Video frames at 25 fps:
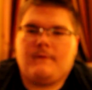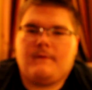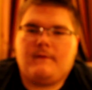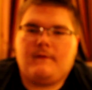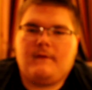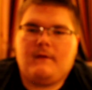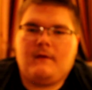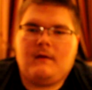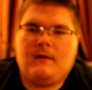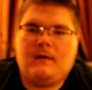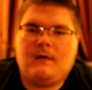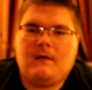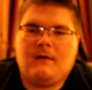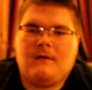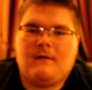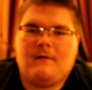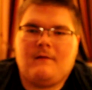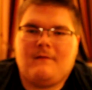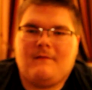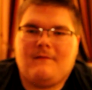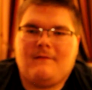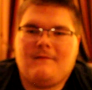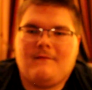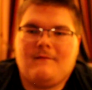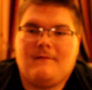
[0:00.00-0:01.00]
The
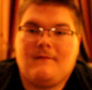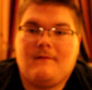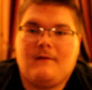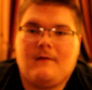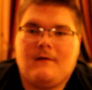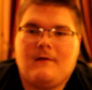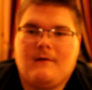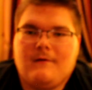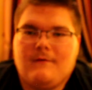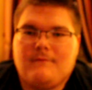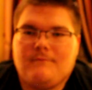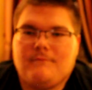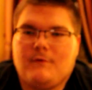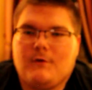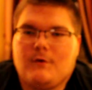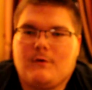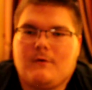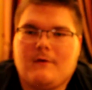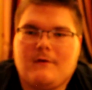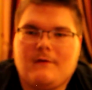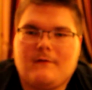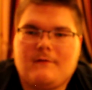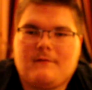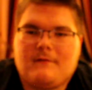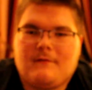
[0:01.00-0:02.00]

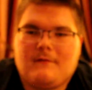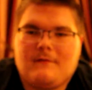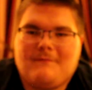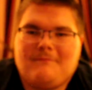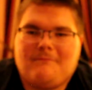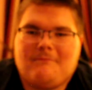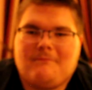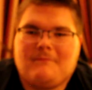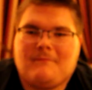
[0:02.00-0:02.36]
focus.